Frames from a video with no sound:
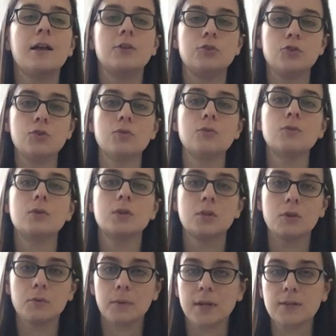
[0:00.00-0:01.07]
do
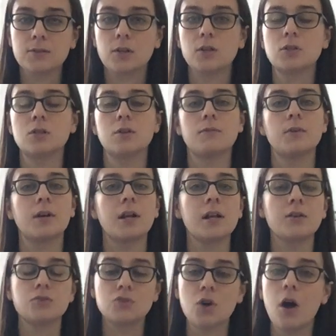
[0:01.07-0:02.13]
your research. If you're getting
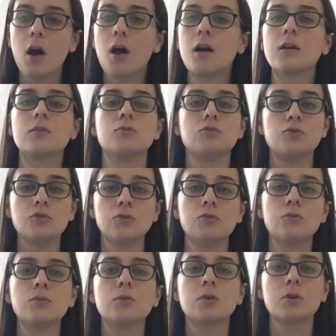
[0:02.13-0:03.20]
a dog,
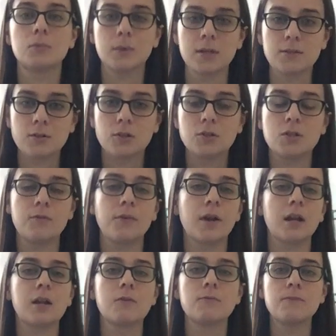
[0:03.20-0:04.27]
do your research. If you're
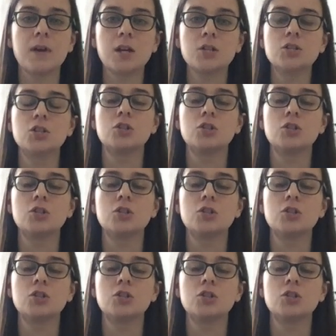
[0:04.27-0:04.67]
getting a fish,